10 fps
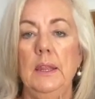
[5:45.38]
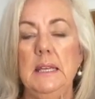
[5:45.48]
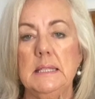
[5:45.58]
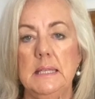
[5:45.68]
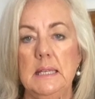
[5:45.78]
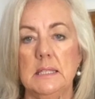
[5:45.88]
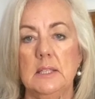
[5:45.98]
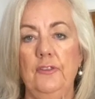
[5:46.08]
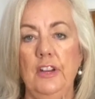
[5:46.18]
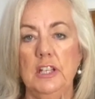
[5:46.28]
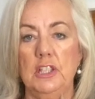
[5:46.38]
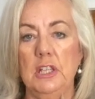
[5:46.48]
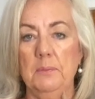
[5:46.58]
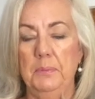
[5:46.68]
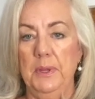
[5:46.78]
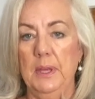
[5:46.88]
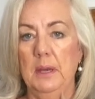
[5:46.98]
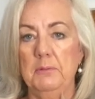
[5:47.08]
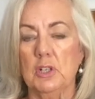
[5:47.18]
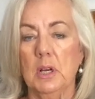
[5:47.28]
This is the first jumper that
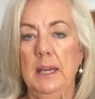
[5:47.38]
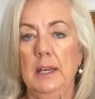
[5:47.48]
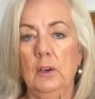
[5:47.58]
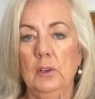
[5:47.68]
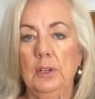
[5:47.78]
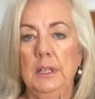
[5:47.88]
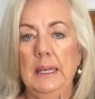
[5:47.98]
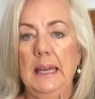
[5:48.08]
I'm trying on.